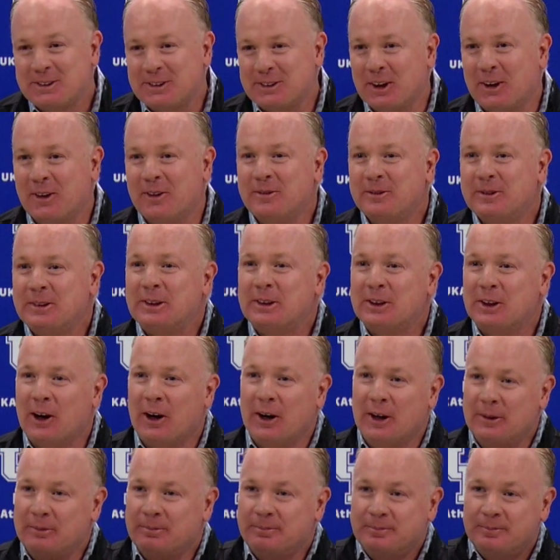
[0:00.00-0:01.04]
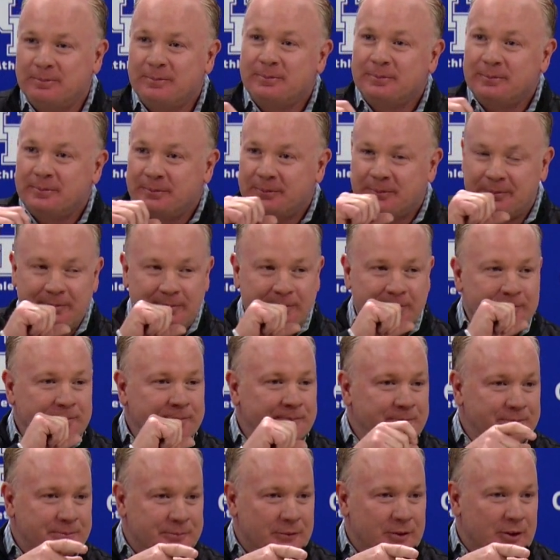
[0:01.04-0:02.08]
So, go
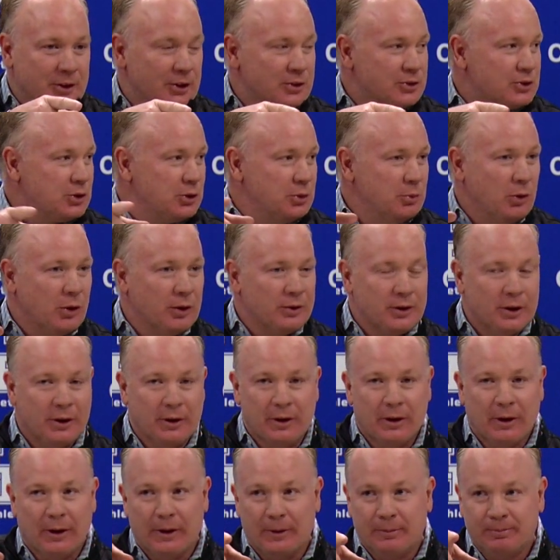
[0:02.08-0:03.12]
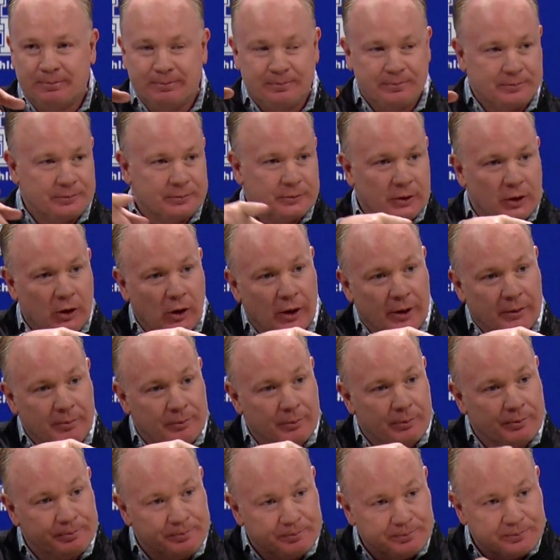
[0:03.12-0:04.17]
ahead. There's two more, Tony. Go ahead. Okay. Go
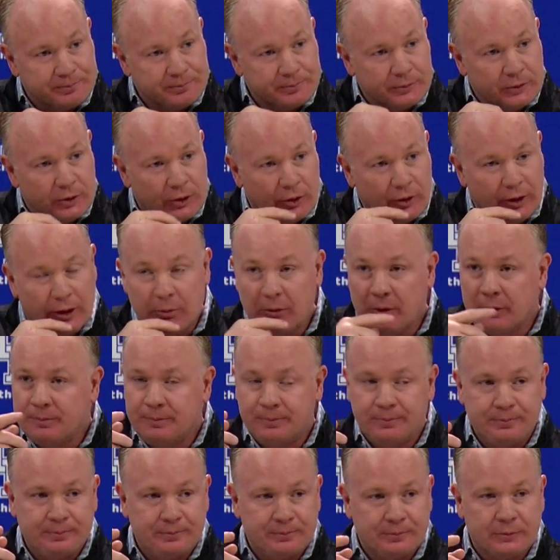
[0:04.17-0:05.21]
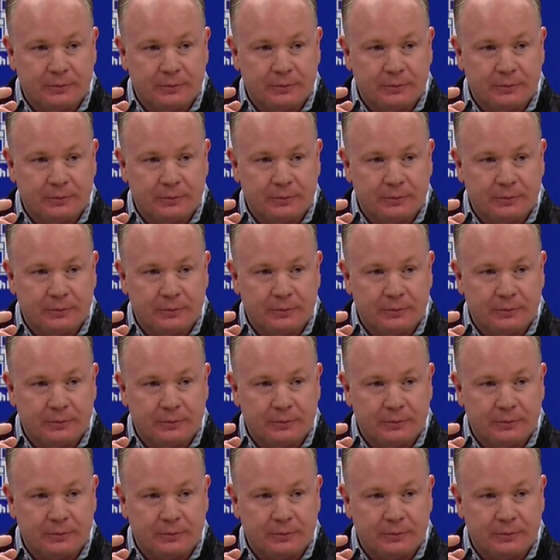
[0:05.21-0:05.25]
ahead. Who had one?